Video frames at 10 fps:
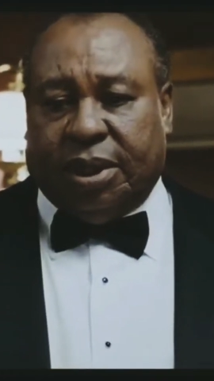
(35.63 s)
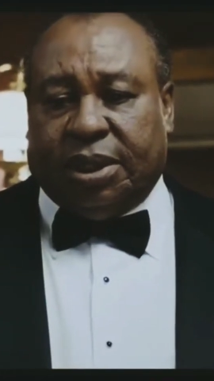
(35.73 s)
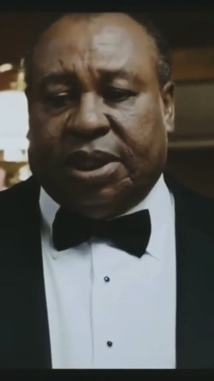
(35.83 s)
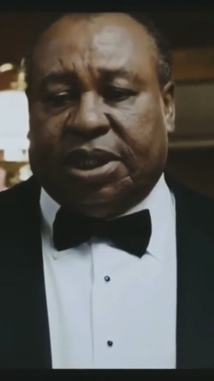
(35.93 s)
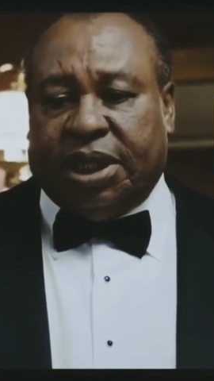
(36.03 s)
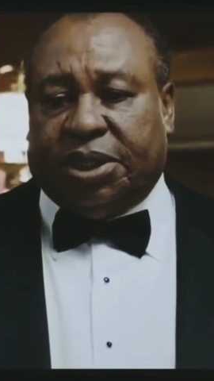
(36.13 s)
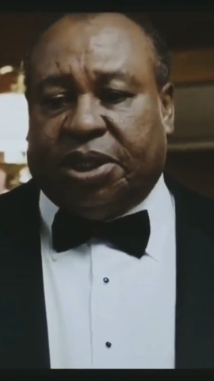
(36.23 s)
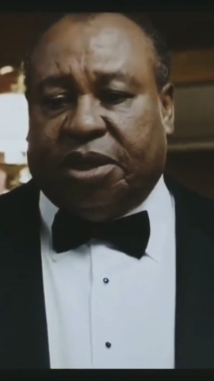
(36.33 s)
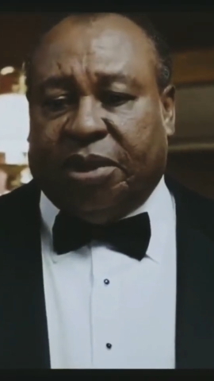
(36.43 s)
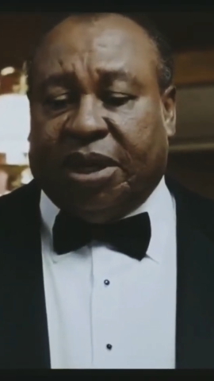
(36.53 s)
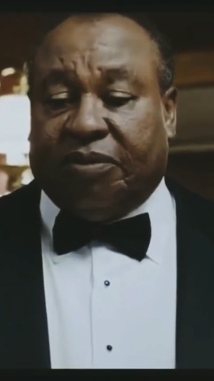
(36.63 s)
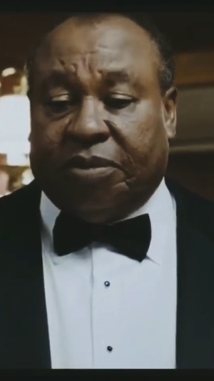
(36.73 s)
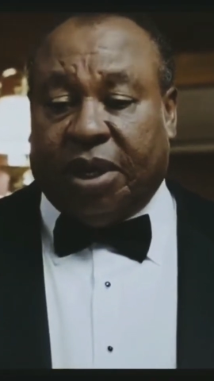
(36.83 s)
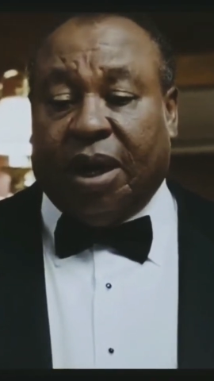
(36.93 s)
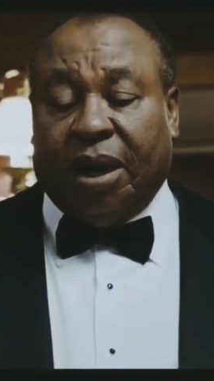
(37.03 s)
It's a decision you make
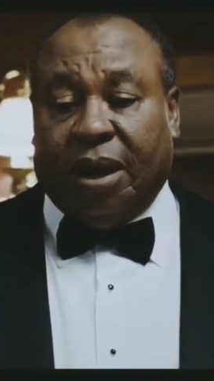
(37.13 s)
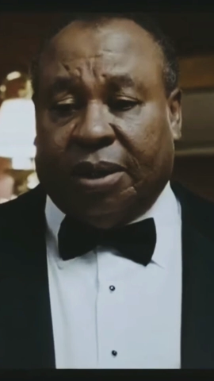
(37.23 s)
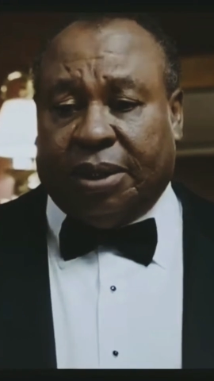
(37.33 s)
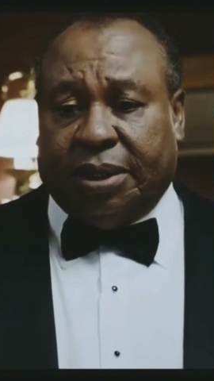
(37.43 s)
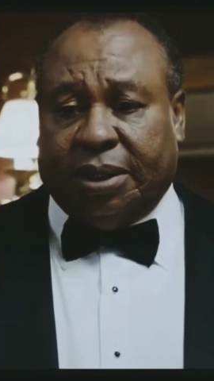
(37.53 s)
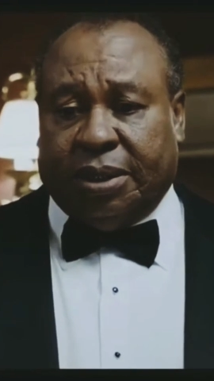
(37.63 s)
from the heart.